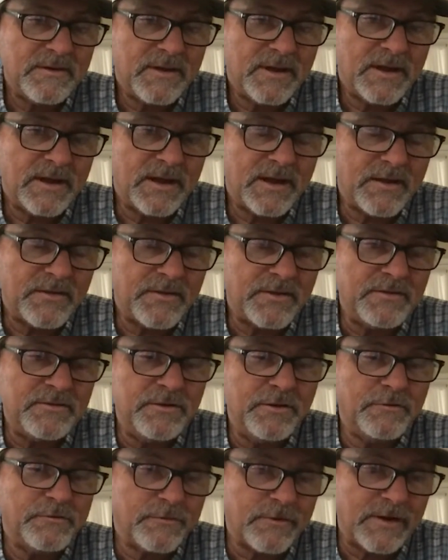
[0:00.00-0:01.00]
the
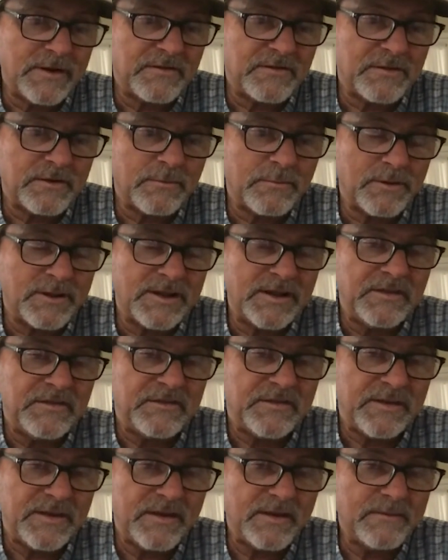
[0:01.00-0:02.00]
nutrients that are
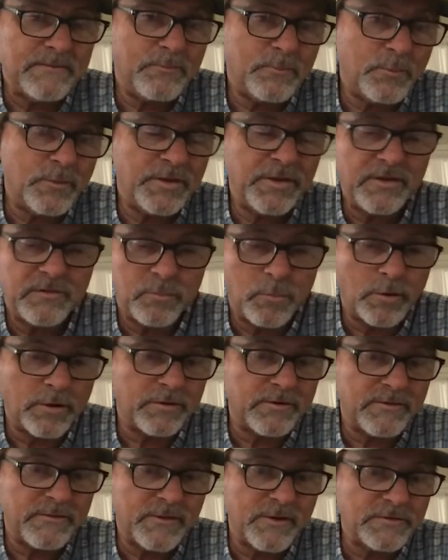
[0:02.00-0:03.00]
released with these
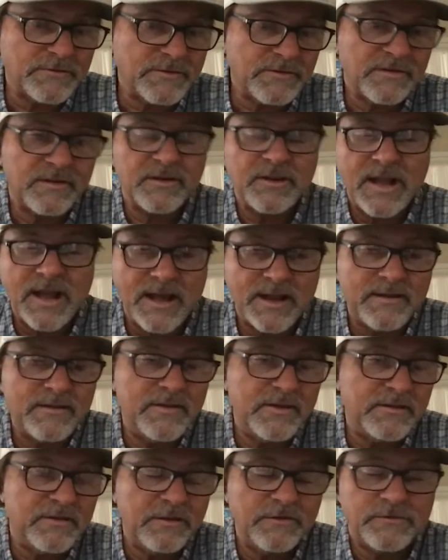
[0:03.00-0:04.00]
water diversions. A lot
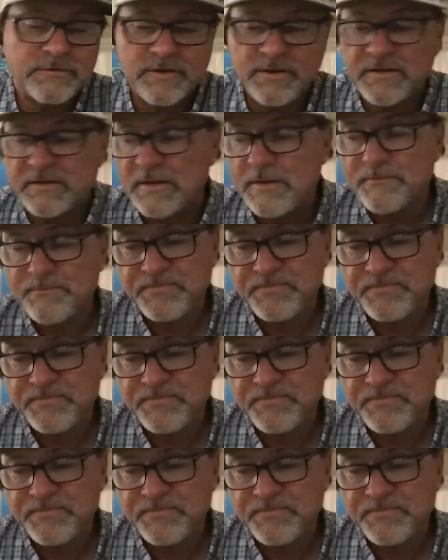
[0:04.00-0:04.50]
of these nutrients,